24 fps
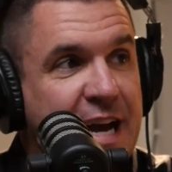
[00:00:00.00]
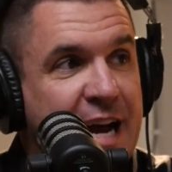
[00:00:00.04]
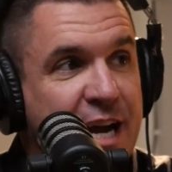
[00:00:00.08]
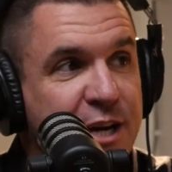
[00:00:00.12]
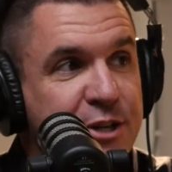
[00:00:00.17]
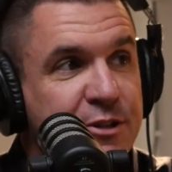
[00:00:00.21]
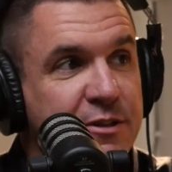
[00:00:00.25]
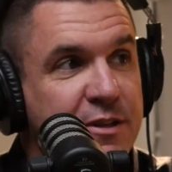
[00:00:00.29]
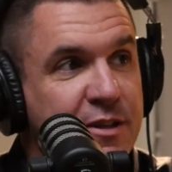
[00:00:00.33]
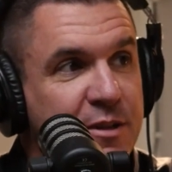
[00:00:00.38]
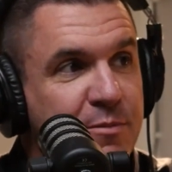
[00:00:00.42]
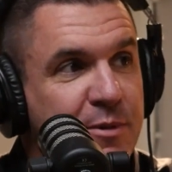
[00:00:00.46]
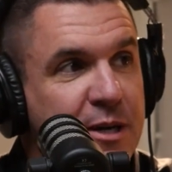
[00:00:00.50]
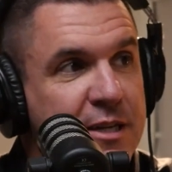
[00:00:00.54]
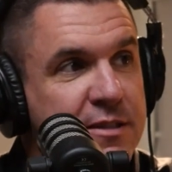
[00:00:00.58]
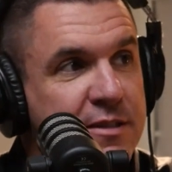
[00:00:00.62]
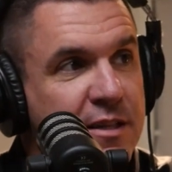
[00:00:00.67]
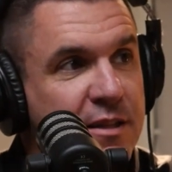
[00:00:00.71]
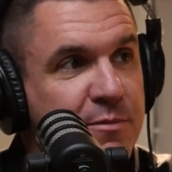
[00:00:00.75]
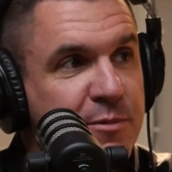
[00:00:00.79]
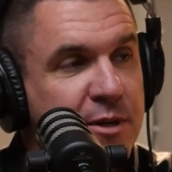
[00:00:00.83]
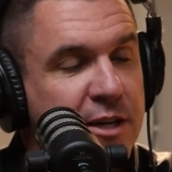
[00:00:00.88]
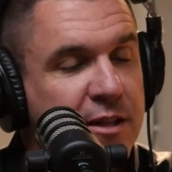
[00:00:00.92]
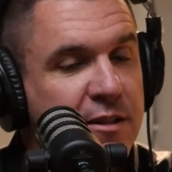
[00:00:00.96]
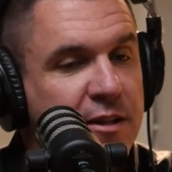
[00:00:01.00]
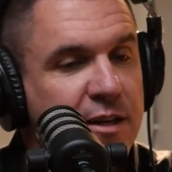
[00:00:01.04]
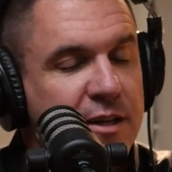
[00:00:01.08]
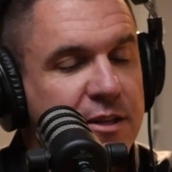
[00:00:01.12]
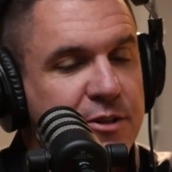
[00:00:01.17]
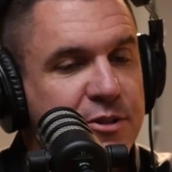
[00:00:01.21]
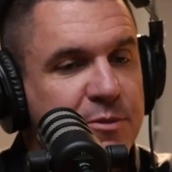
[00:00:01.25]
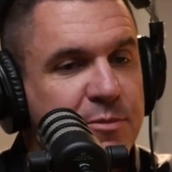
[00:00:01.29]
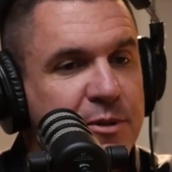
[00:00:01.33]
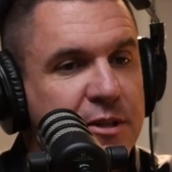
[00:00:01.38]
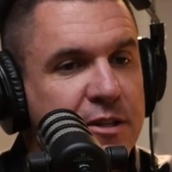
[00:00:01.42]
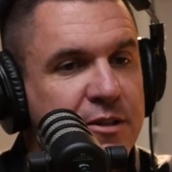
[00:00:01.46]
actually the best thing that my
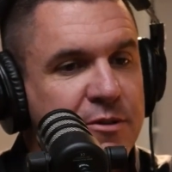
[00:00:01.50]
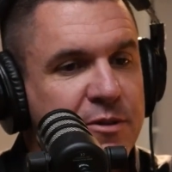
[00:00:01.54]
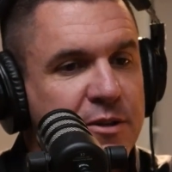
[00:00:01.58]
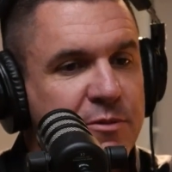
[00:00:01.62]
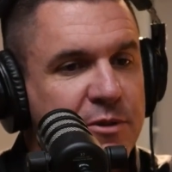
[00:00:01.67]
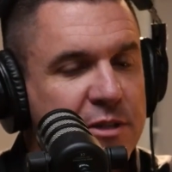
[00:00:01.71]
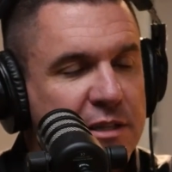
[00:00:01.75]
clients should be doing?